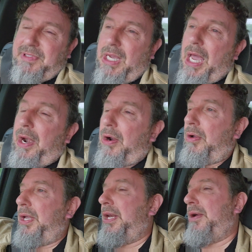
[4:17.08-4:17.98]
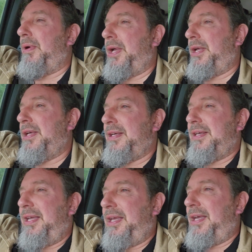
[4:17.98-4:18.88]
I don't know. Anyway,
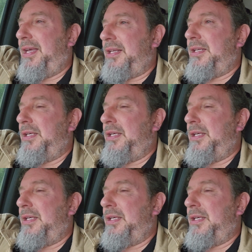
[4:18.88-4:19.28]
in